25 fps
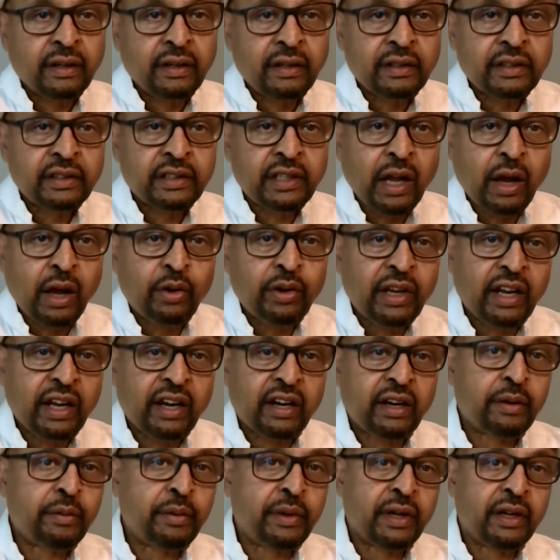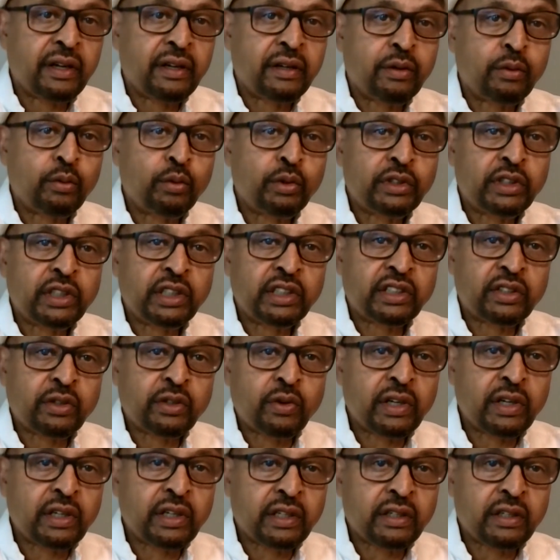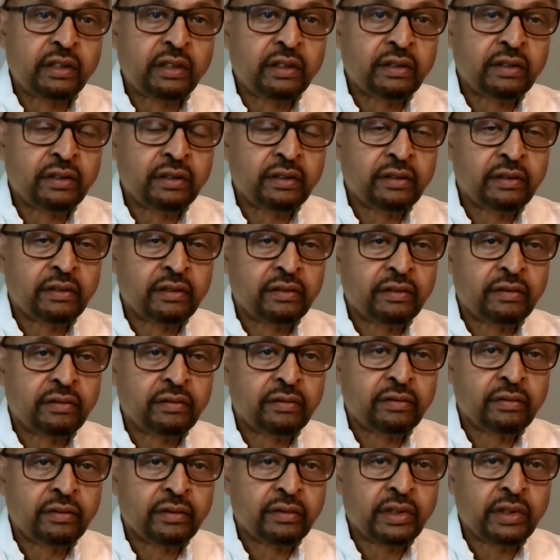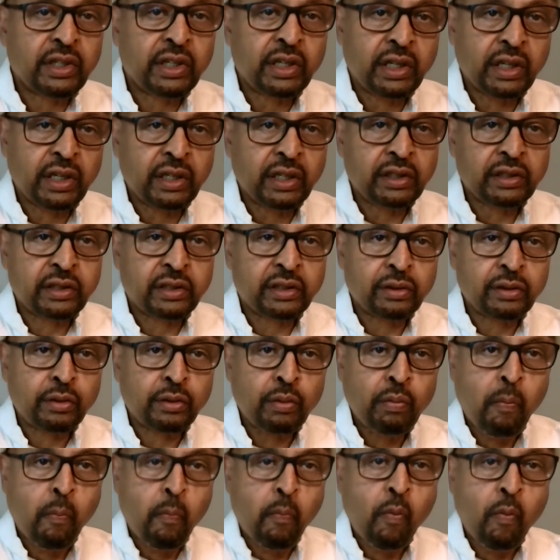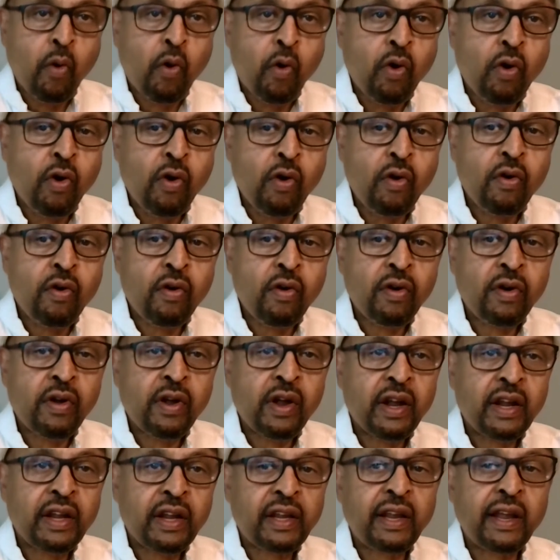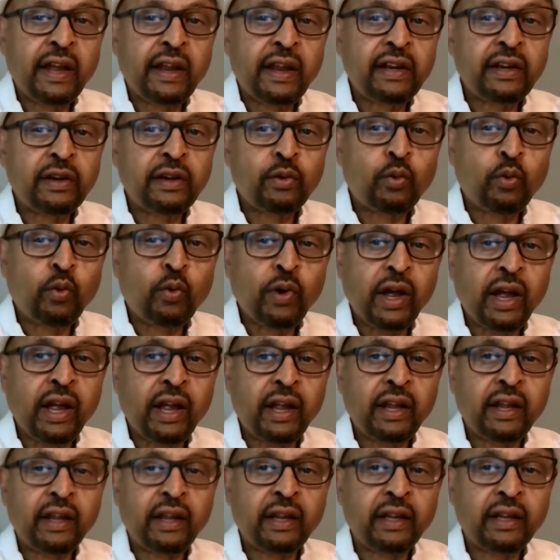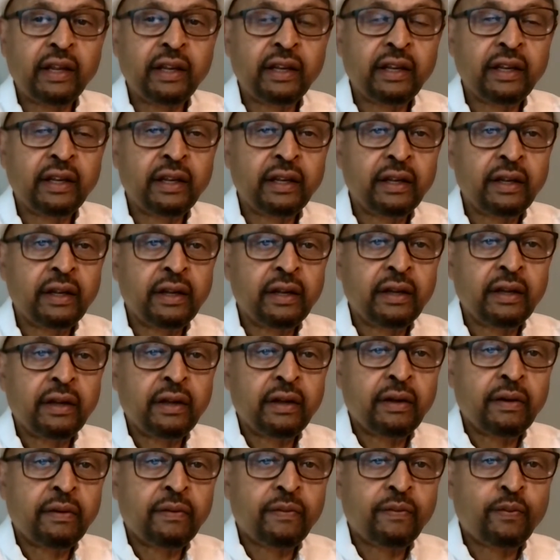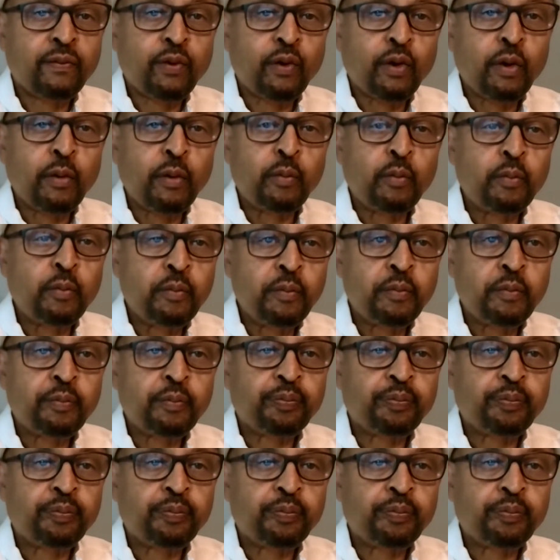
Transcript: Saudi Arabia, which is critical, is more getting away from